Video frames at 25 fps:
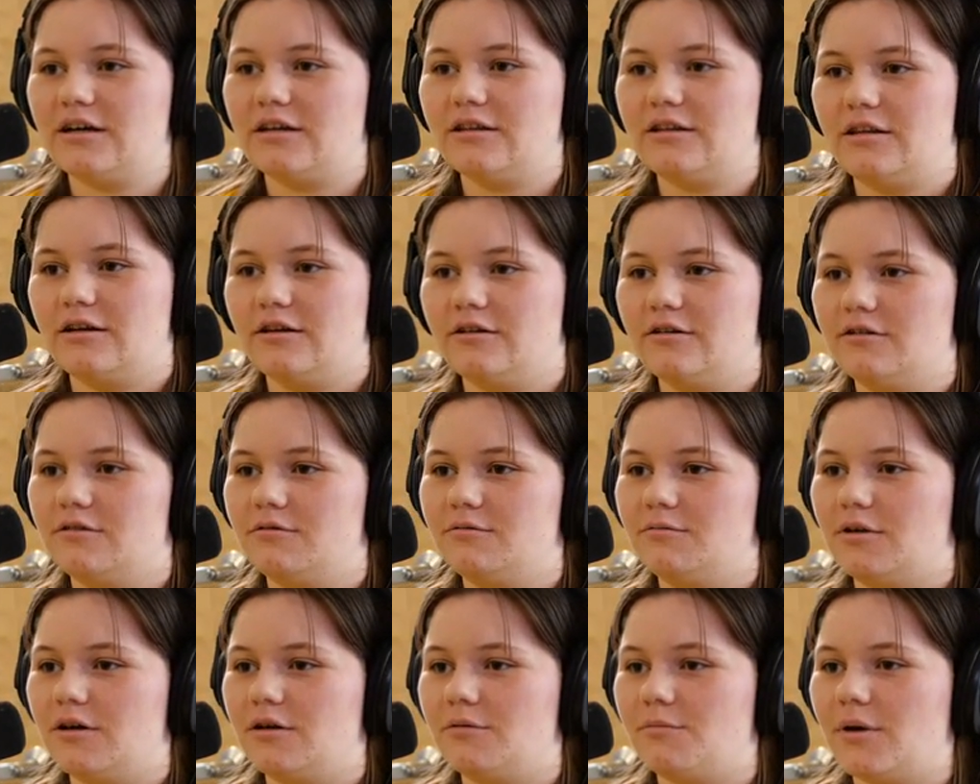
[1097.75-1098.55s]
They're
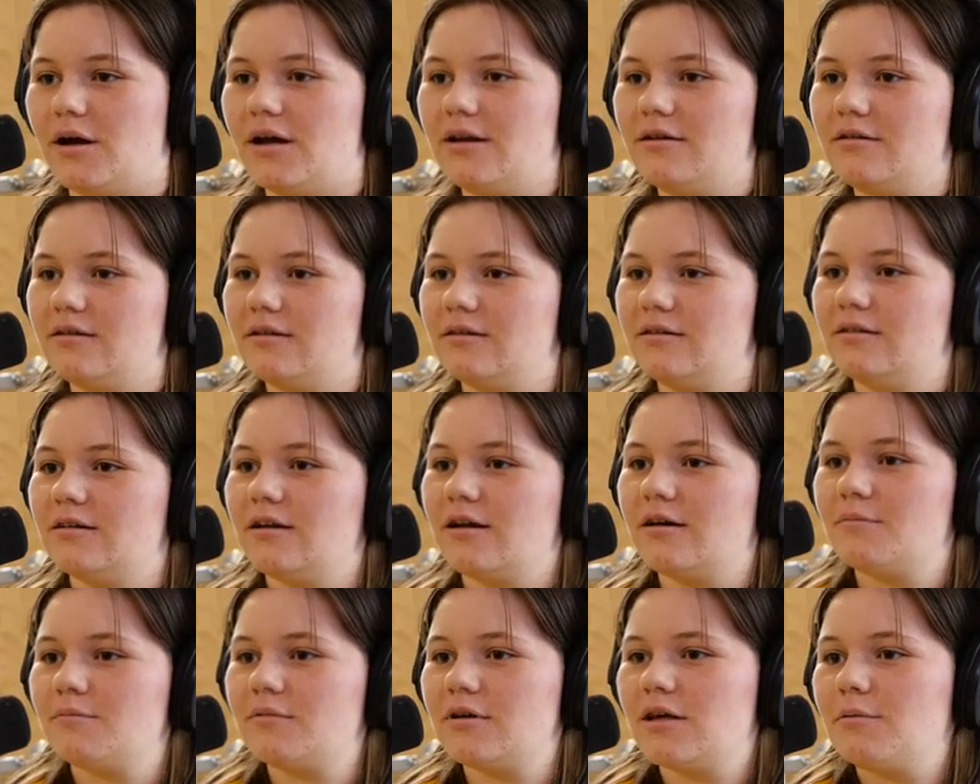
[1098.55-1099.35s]
they're mine, and
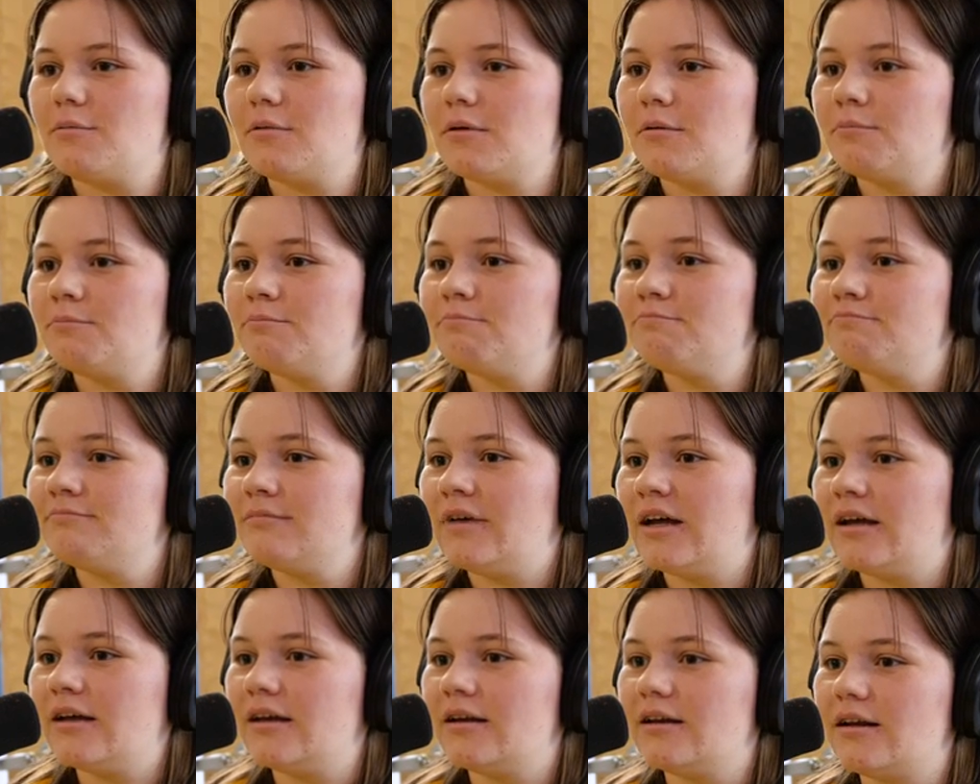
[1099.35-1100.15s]
I'm keeping them."
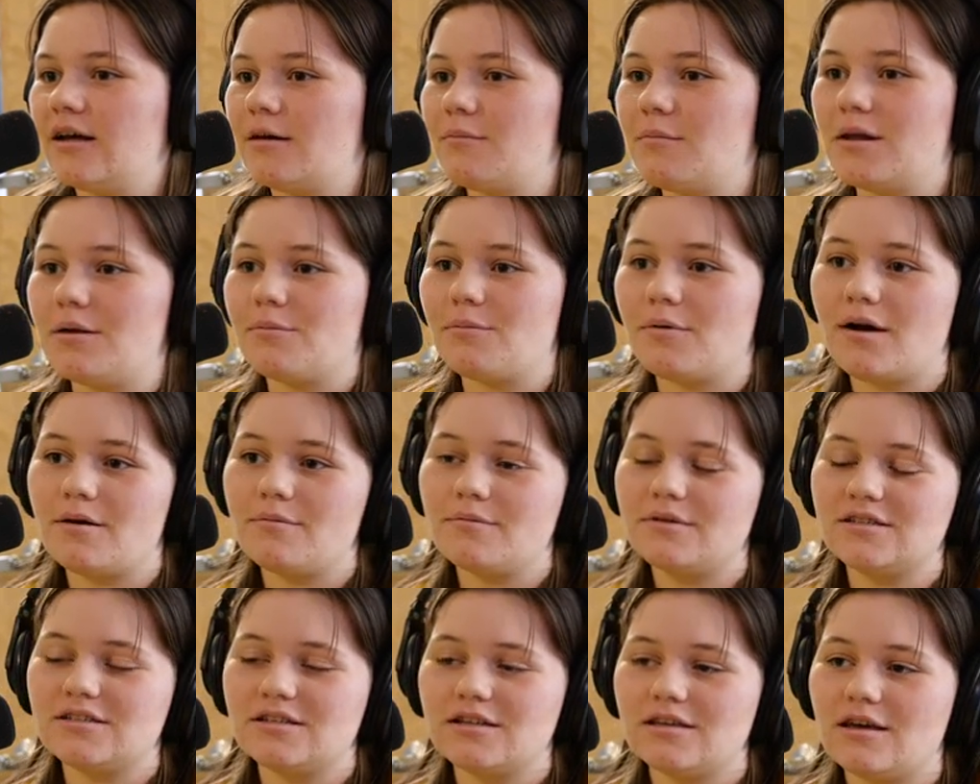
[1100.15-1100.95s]
and I made a
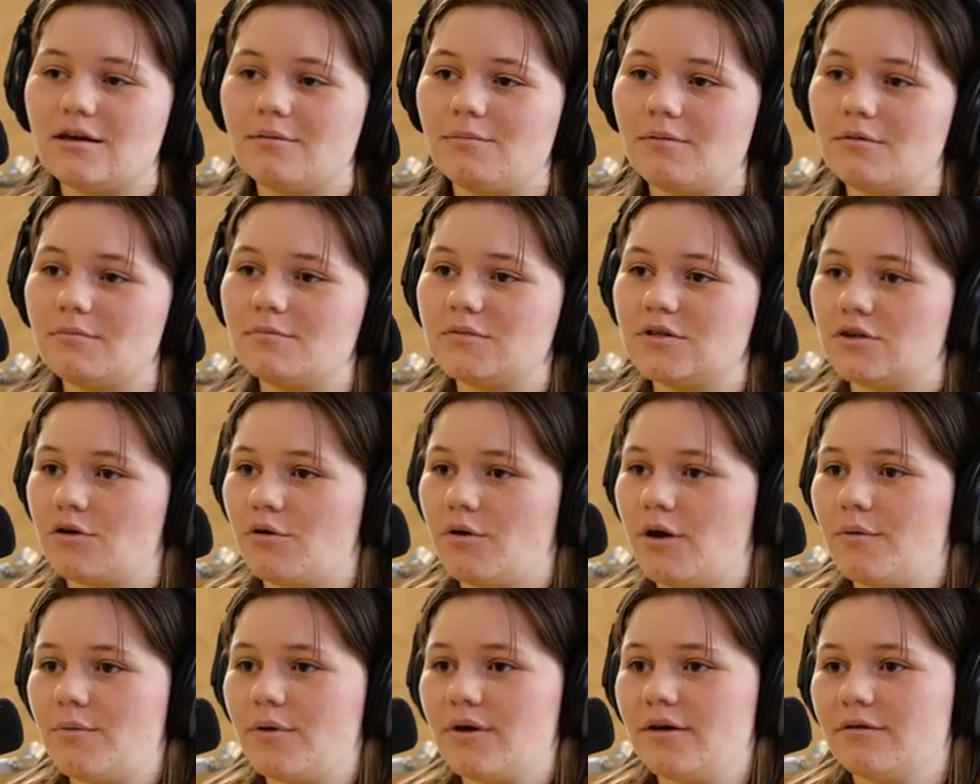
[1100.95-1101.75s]
promise to keep them, so
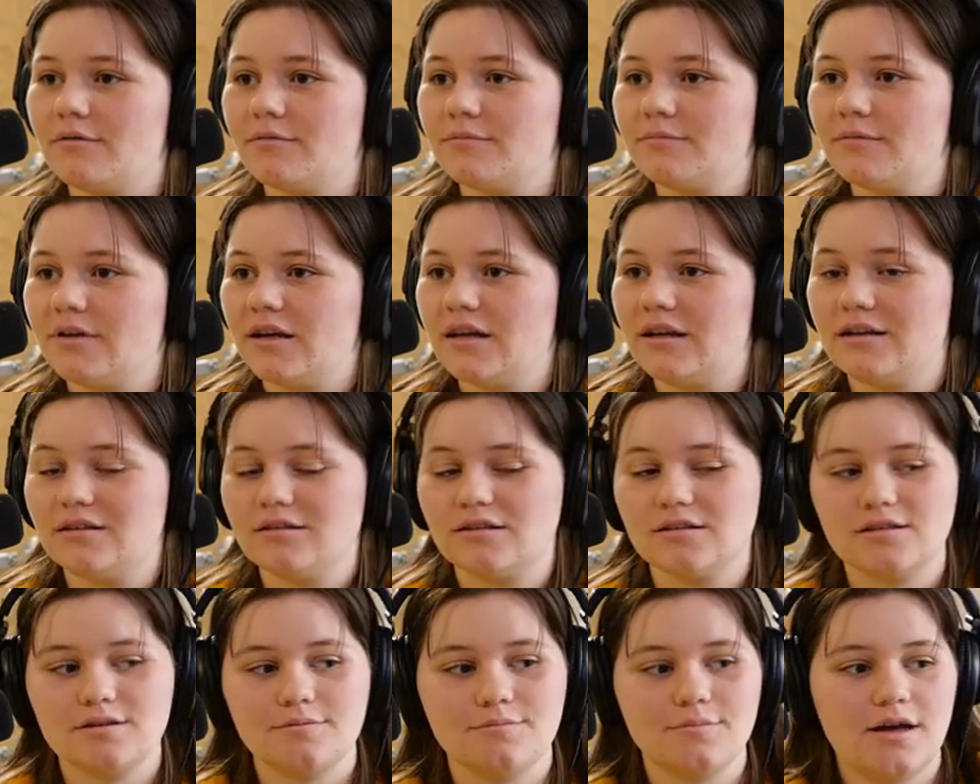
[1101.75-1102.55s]
I will. And it
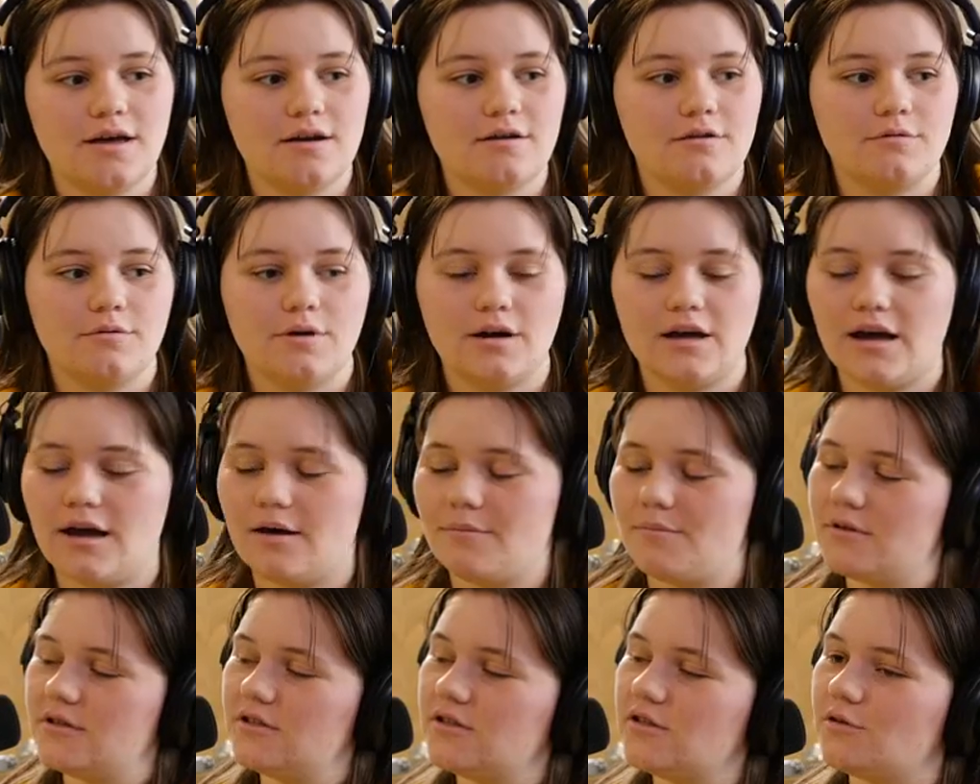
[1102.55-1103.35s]
doesn't matter what
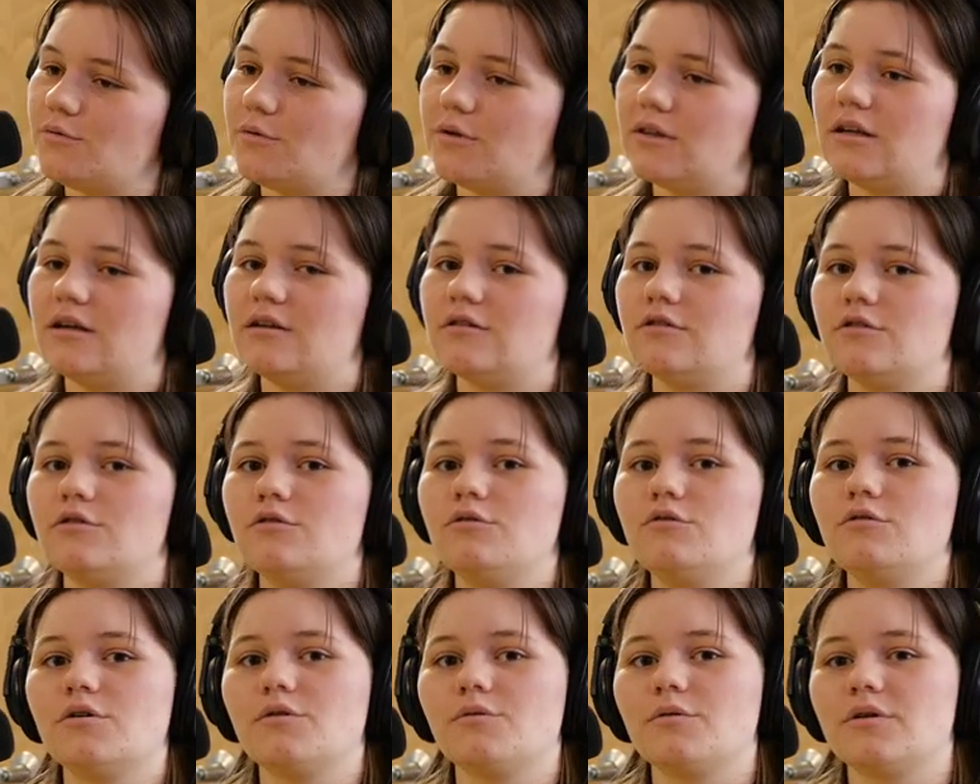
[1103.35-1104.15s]
happens or what they
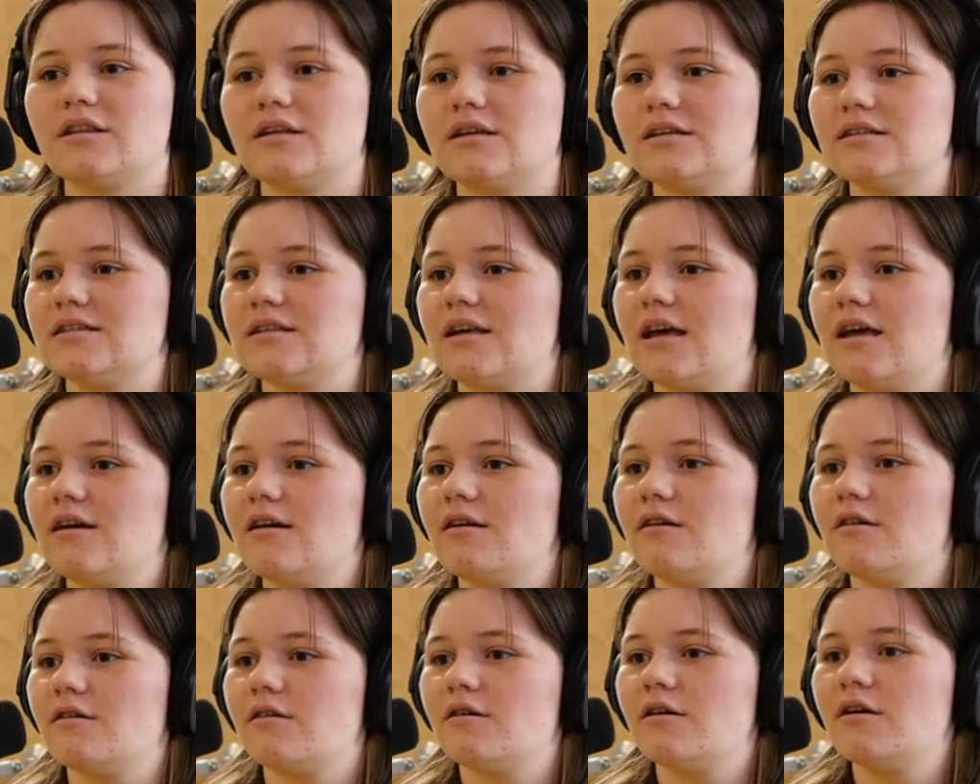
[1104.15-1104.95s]
do or what they say
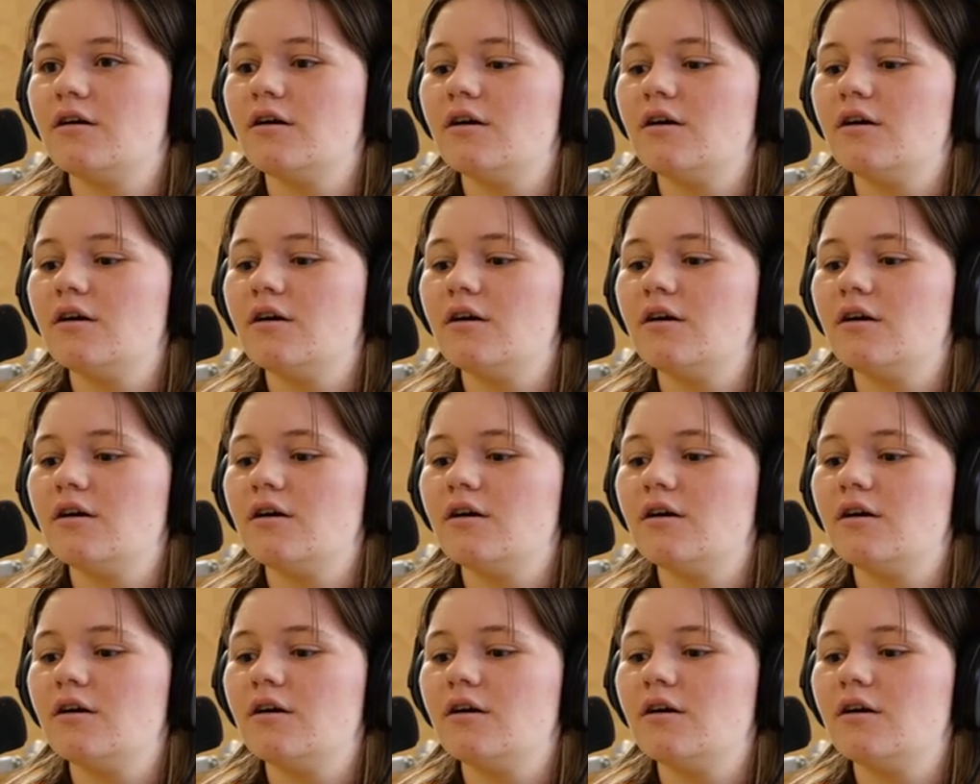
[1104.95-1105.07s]
or